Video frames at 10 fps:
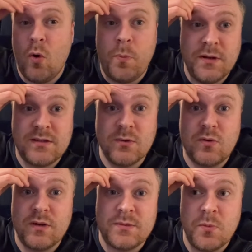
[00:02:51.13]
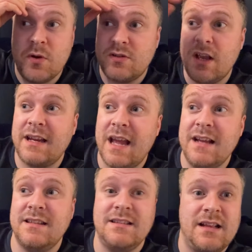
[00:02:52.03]
up until Christmas and get
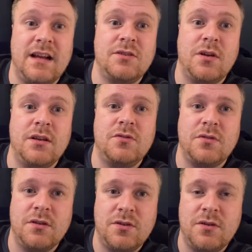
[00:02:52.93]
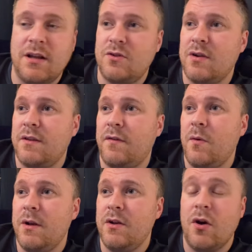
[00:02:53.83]
us into that transfer
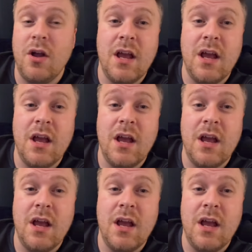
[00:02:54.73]
window